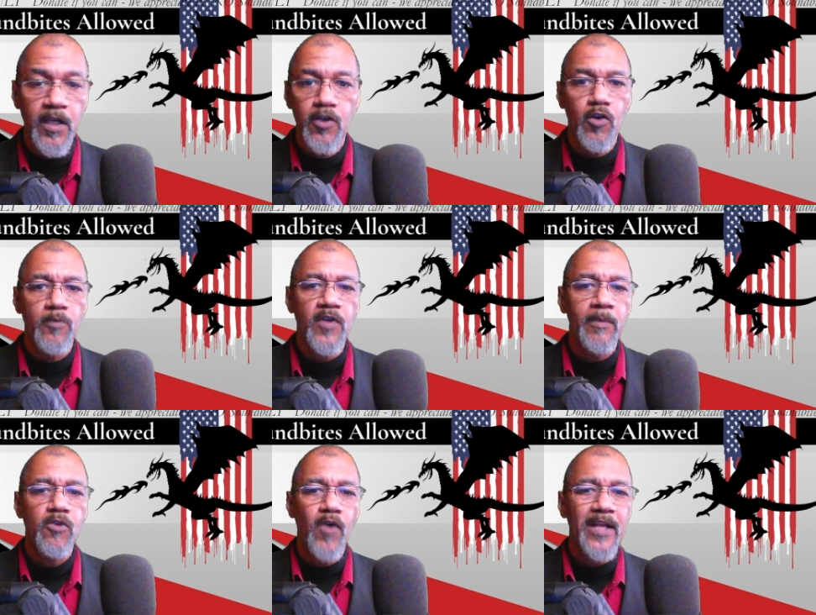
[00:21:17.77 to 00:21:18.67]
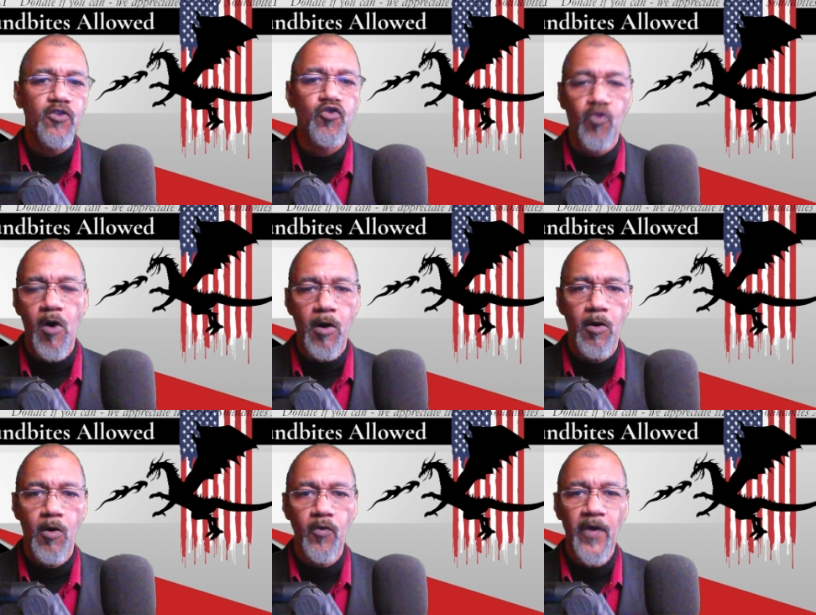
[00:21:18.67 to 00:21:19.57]
your Democratic
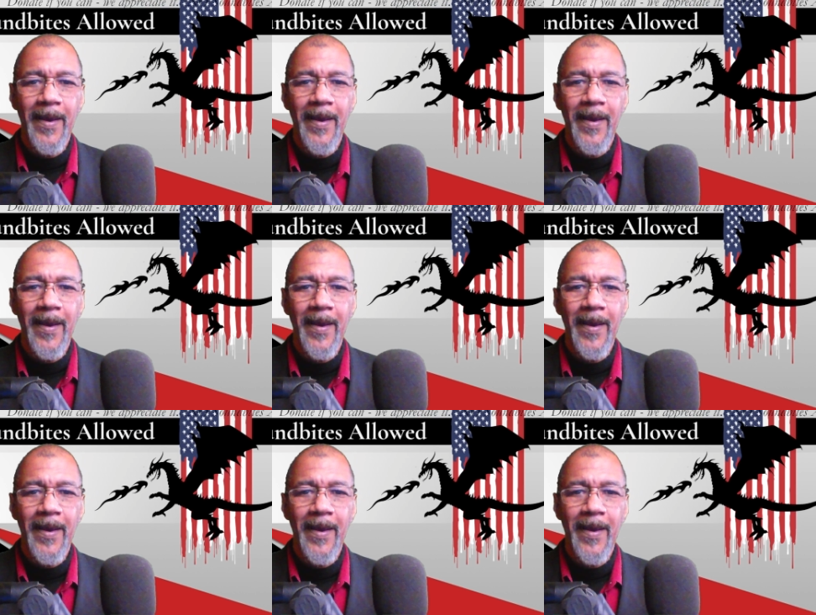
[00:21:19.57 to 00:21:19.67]
stronghold,